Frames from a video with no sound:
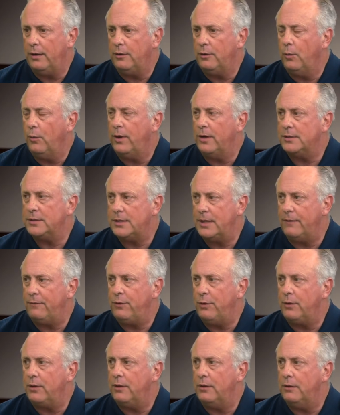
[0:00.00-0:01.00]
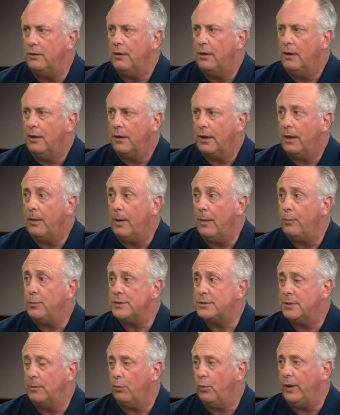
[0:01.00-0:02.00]
And you want to see if you can come up
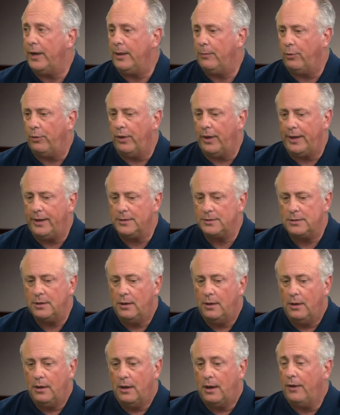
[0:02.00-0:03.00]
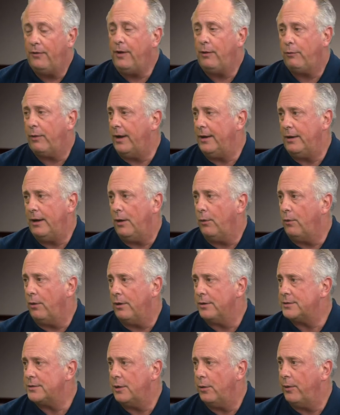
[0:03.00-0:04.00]
with some winning plays. I think right now we're
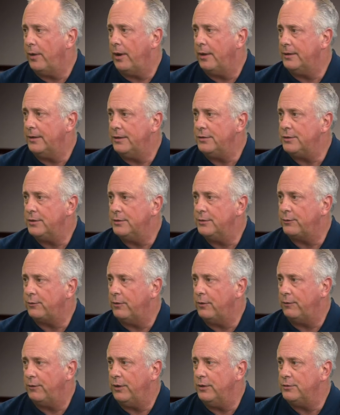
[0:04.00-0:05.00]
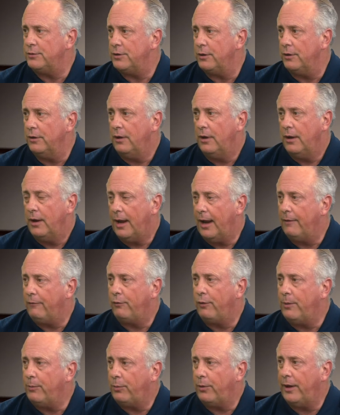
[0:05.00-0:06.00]
also in auditions for the future.
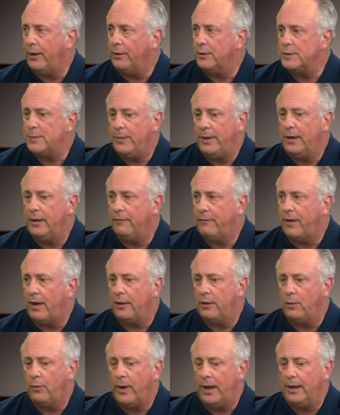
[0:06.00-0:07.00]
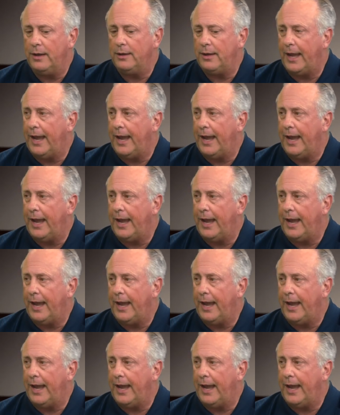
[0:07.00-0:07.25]
Every player is being evaluated.